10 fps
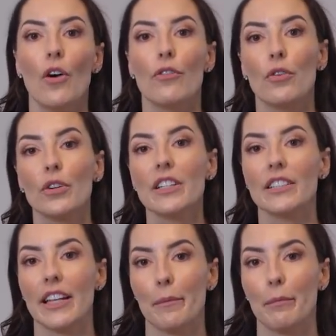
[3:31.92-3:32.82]
For
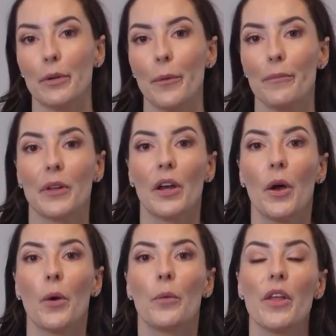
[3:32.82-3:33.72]
example,
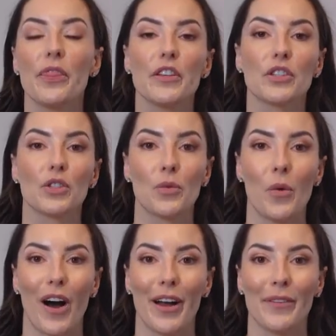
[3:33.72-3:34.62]
with the
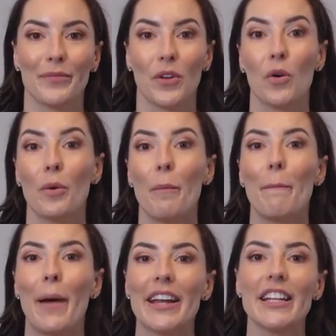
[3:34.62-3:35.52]
squat or
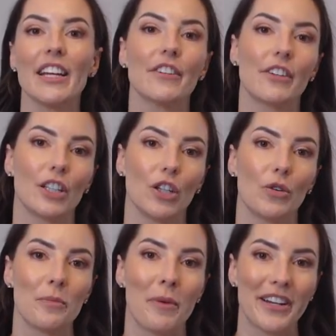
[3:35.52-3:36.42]
many of our
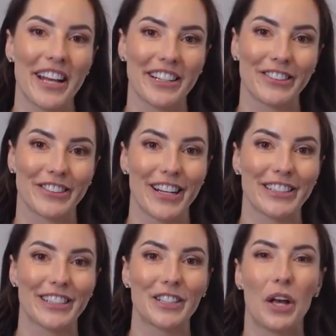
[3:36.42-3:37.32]
lower body
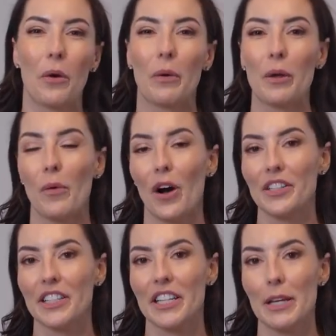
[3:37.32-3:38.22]
exercises, we
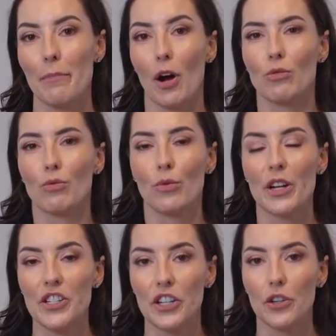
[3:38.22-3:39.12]
want to keep a
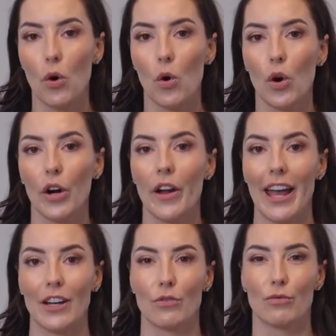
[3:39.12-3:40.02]
rigid core
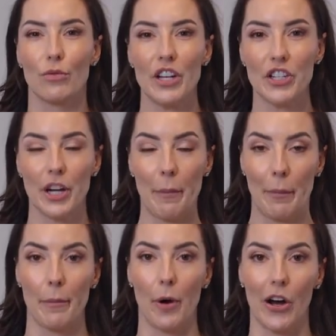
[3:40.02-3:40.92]
and a rigid
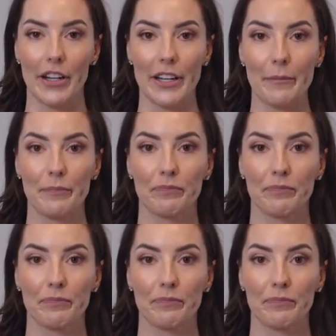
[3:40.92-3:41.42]
upper body.